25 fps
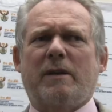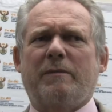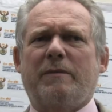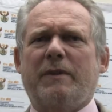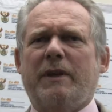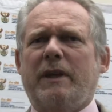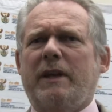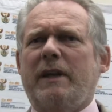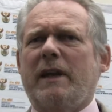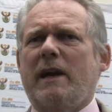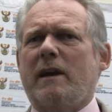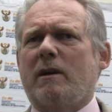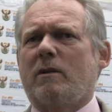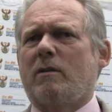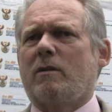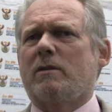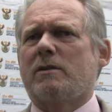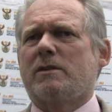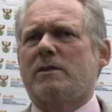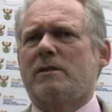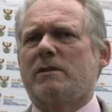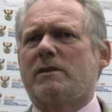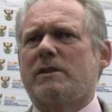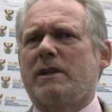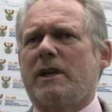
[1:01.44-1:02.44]
something in our
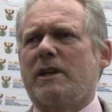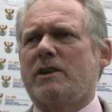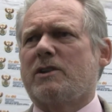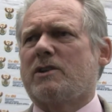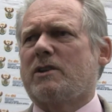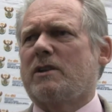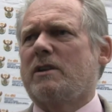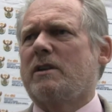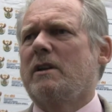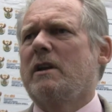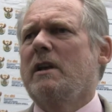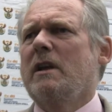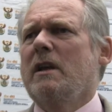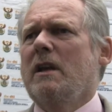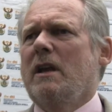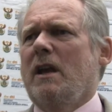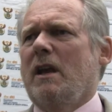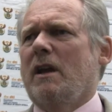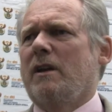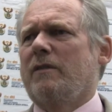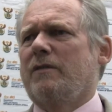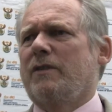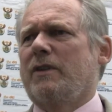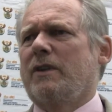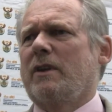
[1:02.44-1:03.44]
consultation
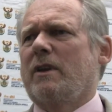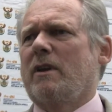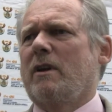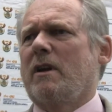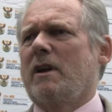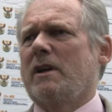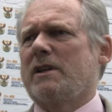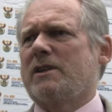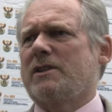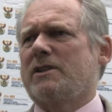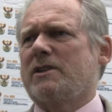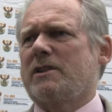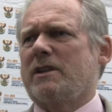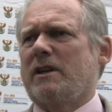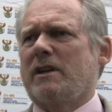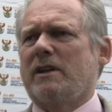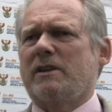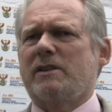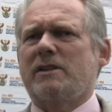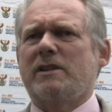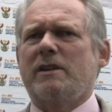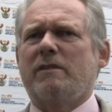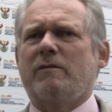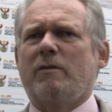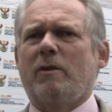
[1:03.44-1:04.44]
over the last
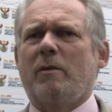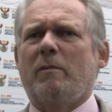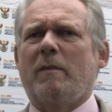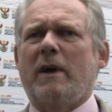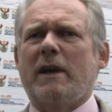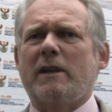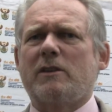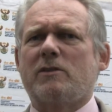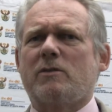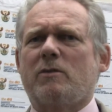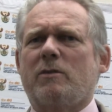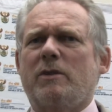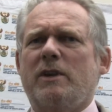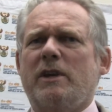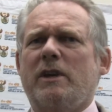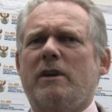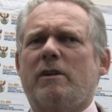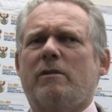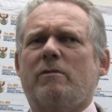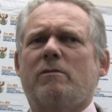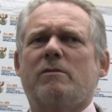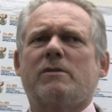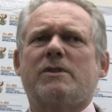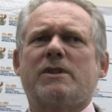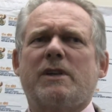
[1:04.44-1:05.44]
several months or
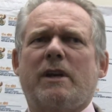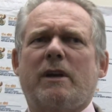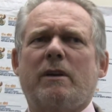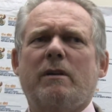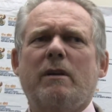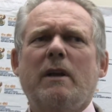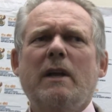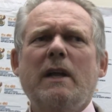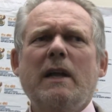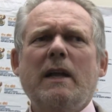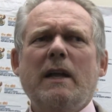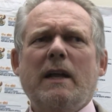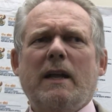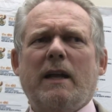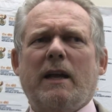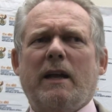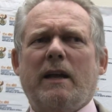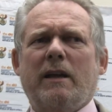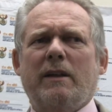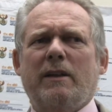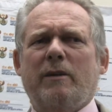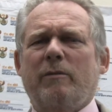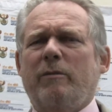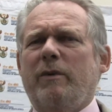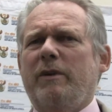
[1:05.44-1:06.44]
year or so
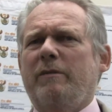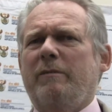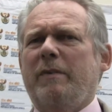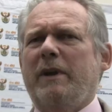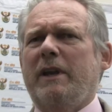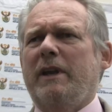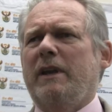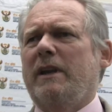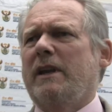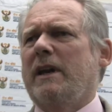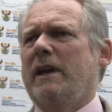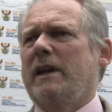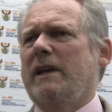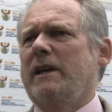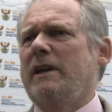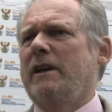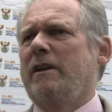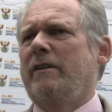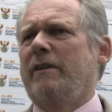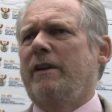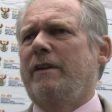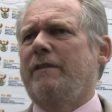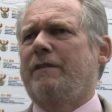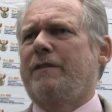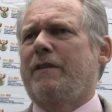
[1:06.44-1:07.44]
that we've been
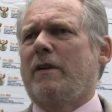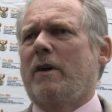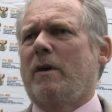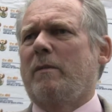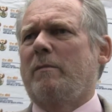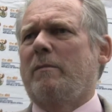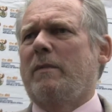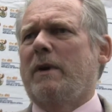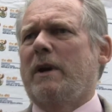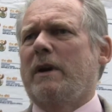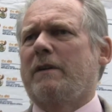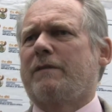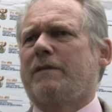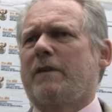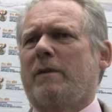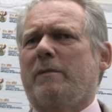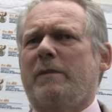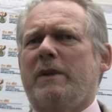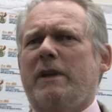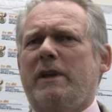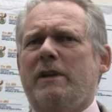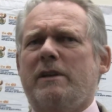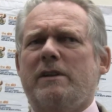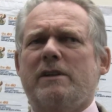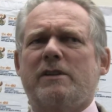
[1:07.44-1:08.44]
hearing from from the